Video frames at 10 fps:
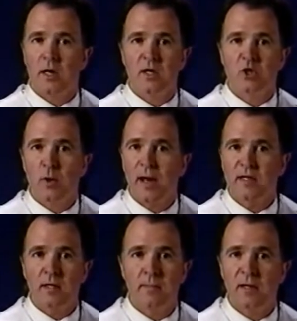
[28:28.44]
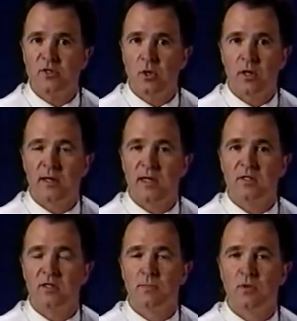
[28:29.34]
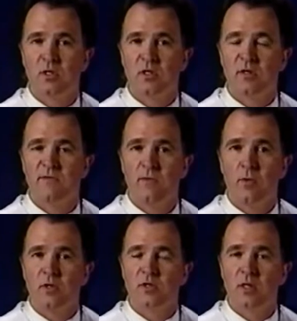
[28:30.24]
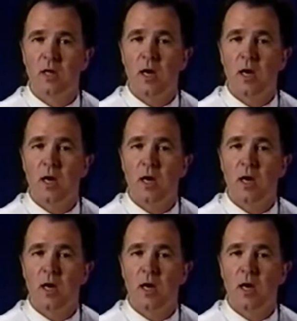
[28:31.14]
contracting muscle against the persistent force.